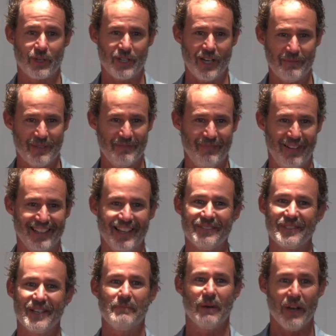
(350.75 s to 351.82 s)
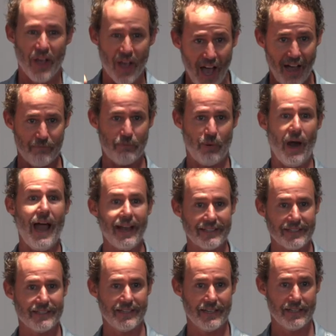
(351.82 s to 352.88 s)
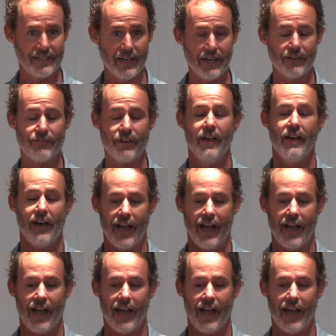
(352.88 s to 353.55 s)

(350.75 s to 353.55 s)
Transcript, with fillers: workshops in my lifetime but i practice it enough